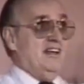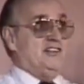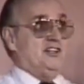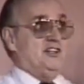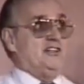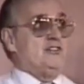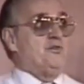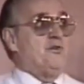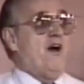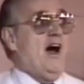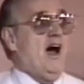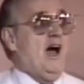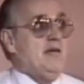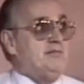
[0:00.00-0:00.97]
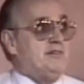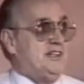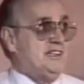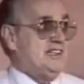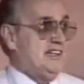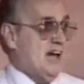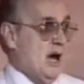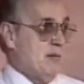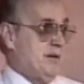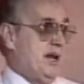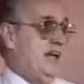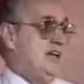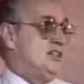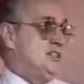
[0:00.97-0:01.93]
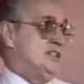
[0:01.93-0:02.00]
to the tribe, to the
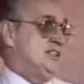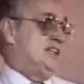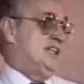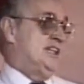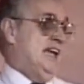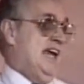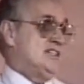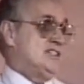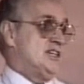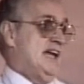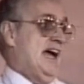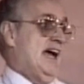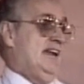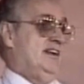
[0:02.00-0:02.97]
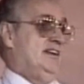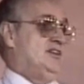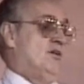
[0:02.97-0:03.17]
denominations, to the nationality,